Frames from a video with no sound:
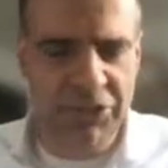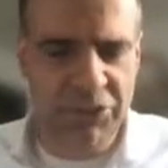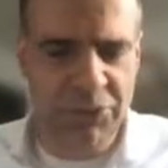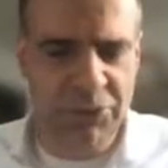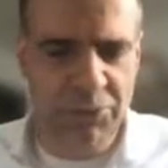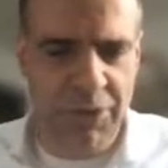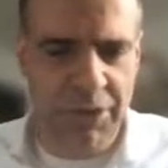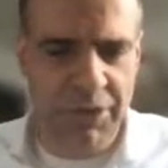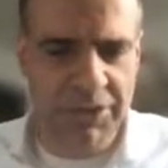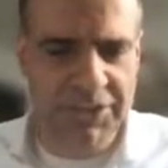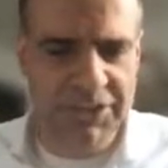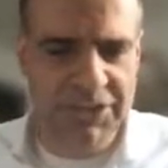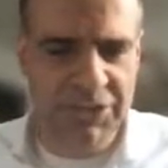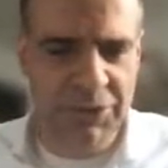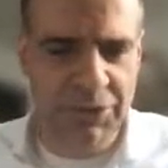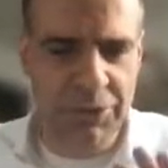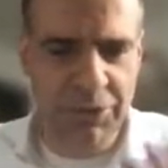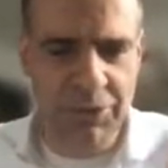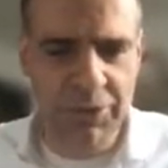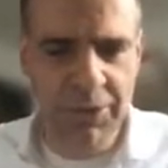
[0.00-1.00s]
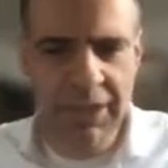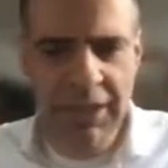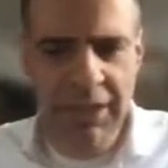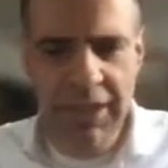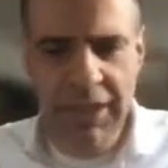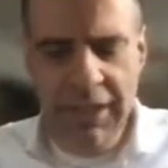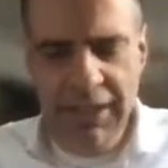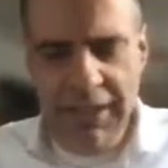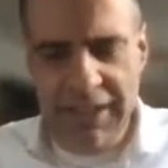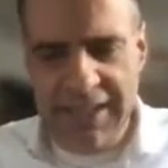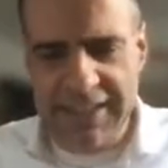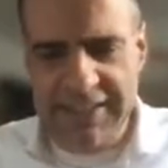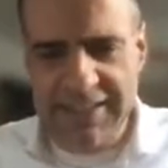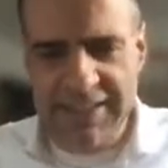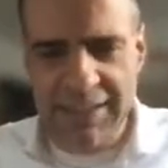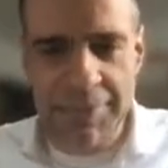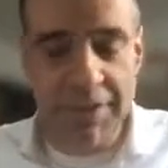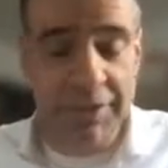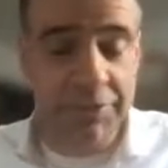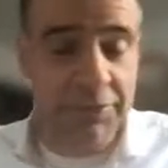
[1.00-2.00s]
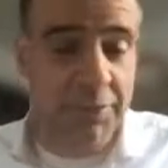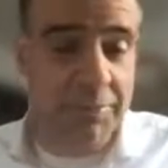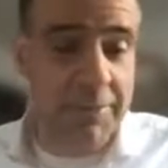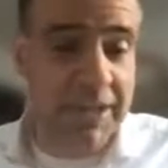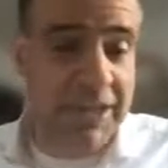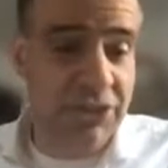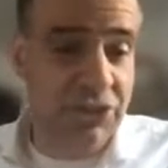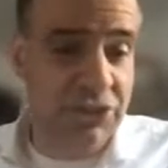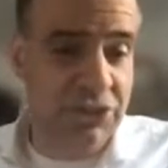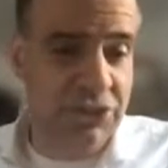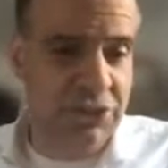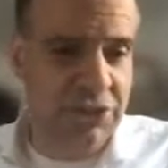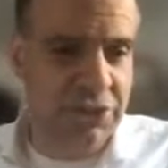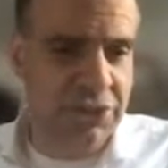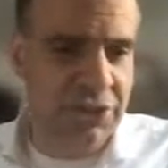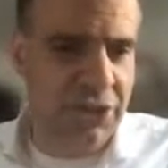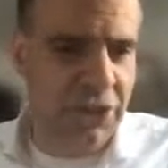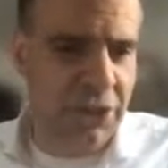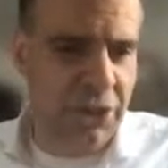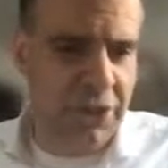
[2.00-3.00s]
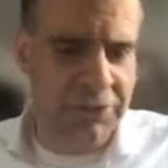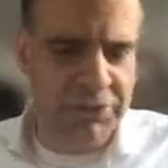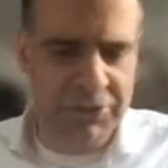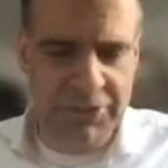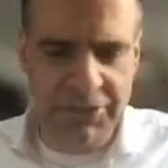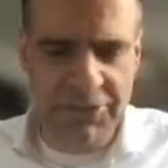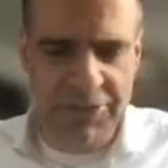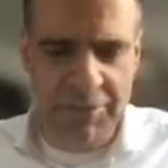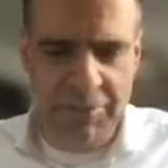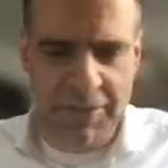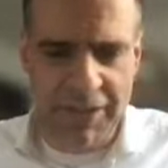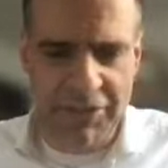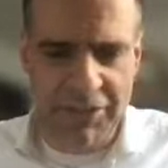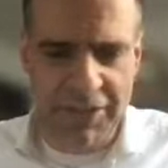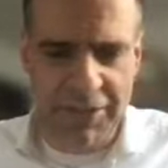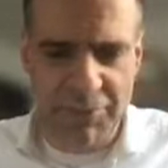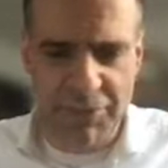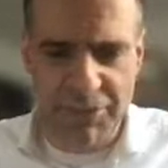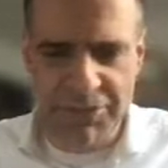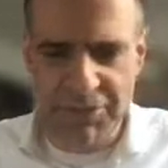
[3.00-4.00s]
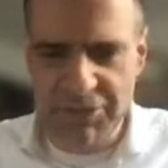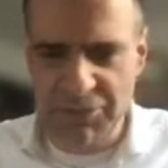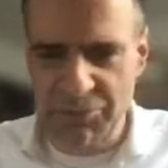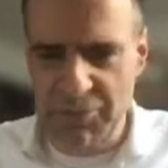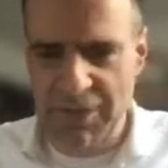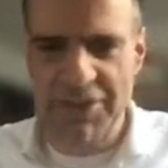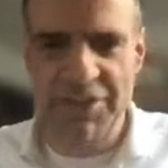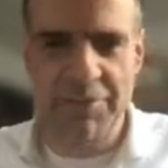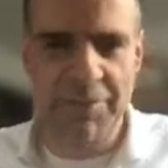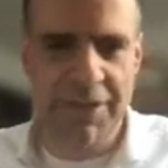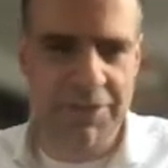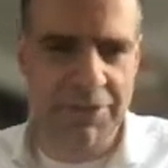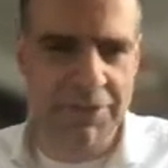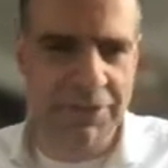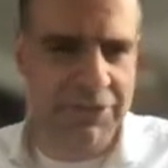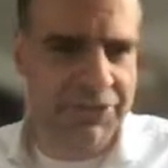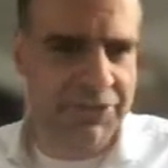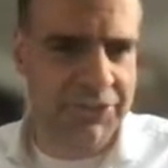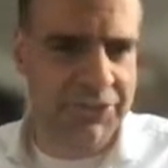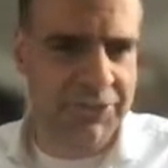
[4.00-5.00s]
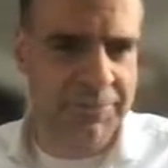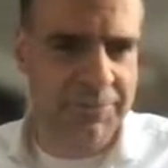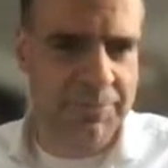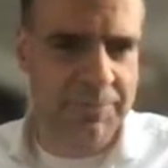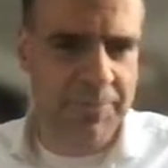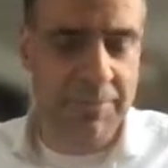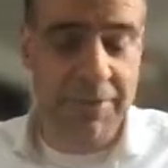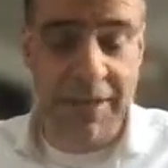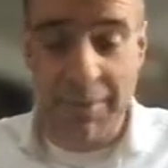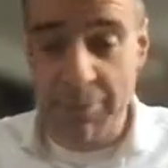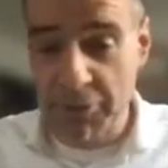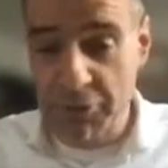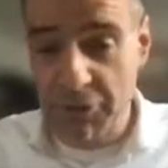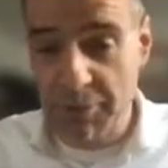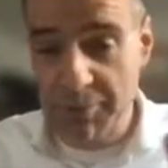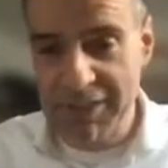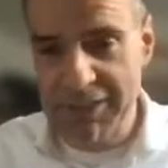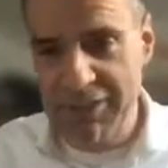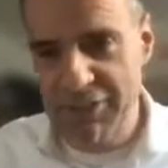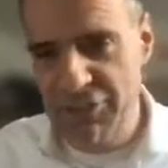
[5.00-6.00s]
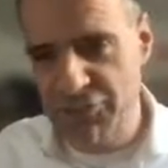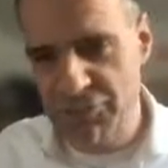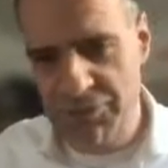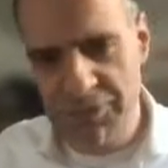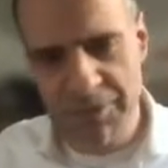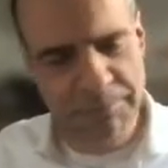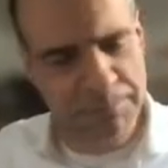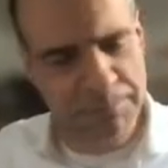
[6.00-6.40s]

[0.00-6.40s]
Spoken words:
to also get some information of systematic versus random errors, but I'm not completely sure.